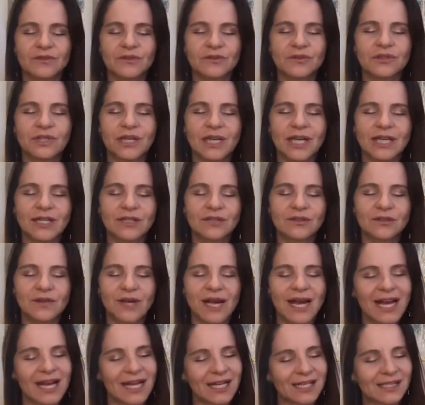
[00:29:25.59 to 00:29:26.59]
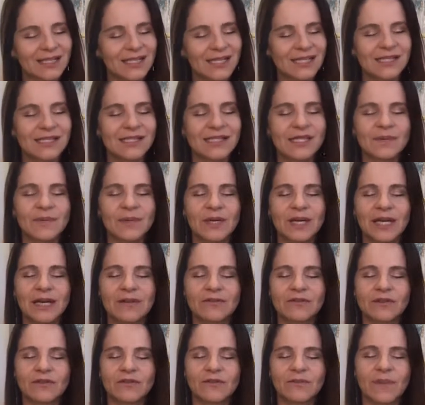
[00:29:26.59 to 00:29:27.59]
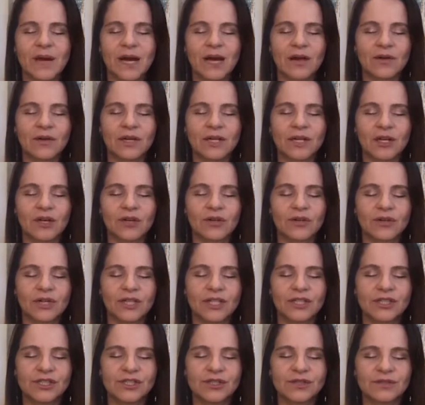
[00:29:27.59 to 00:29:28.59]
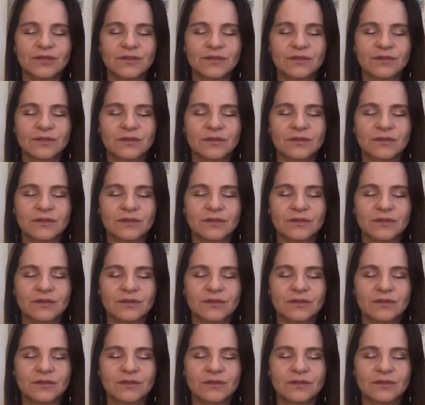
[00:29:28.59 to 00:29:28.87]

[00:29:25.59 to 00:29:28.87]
would like to access deeper level of power and courage.